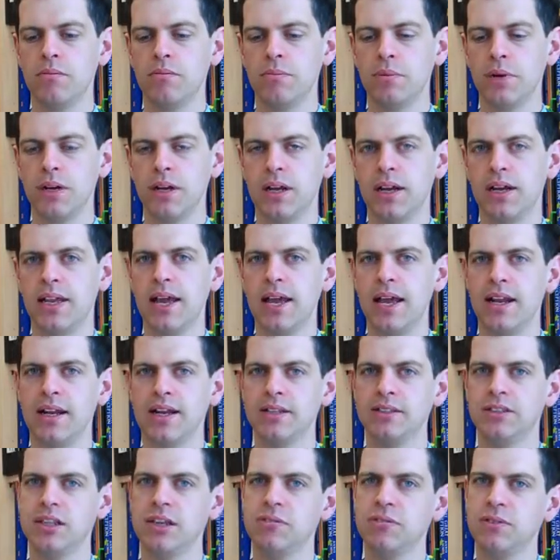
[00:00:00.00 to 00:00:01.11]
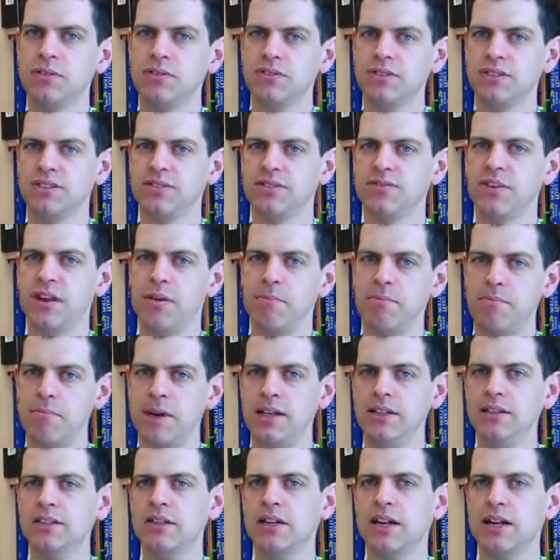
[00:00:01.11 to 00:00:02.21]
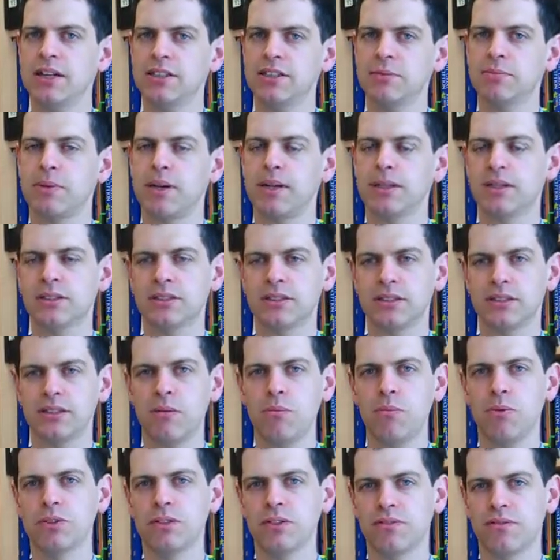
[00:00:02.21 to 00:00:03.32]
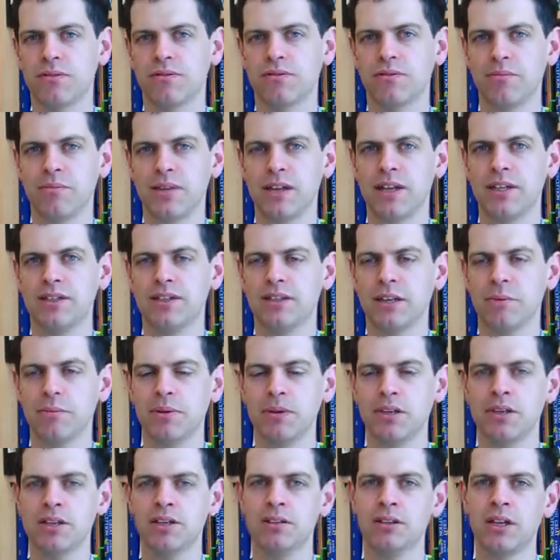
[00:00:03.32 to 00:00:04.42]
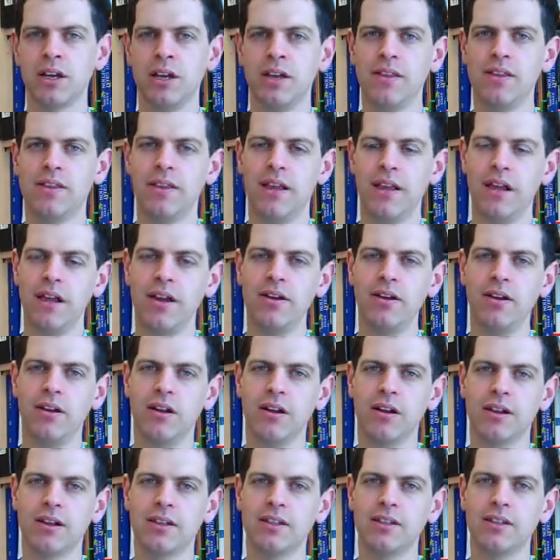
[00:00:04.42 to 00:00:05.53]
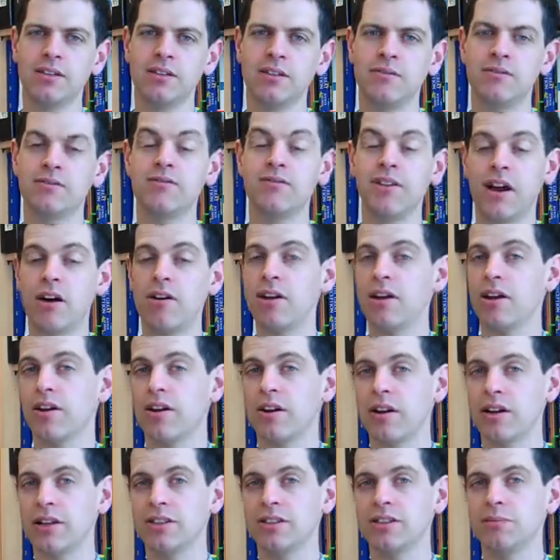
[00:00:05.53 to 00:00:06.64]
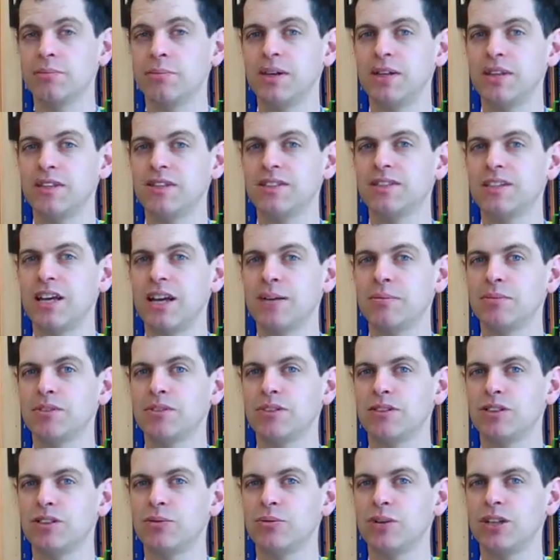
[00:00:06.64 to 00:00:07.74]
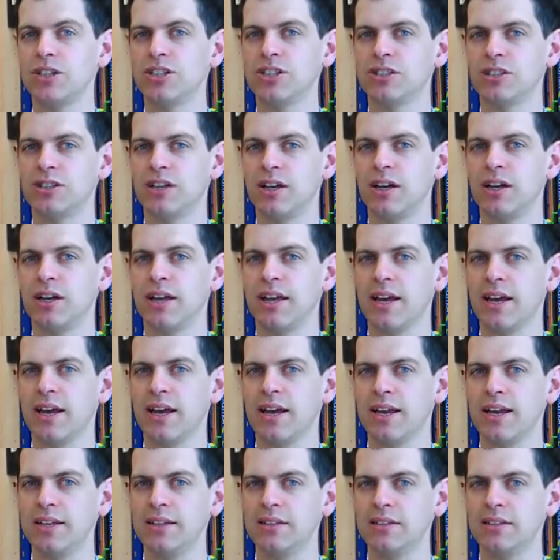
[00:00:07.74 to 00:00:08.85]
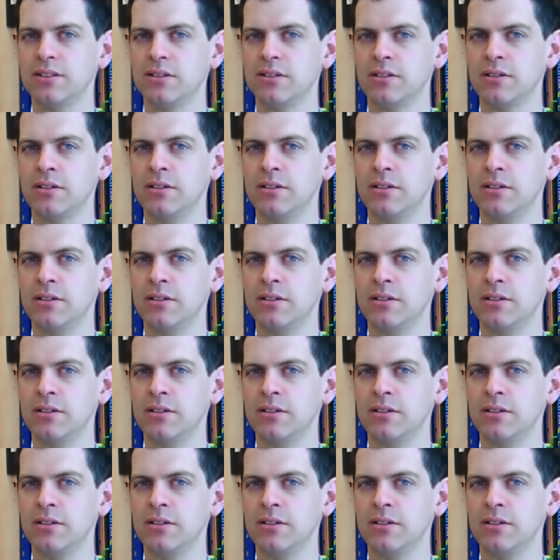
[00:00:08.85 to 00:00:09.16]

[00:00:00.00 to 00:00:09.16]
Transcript: But again, in terms of a developmental aspect, it's somewhat different from the essay, because they're unlikely, very unlikely, to be in the same situation again later.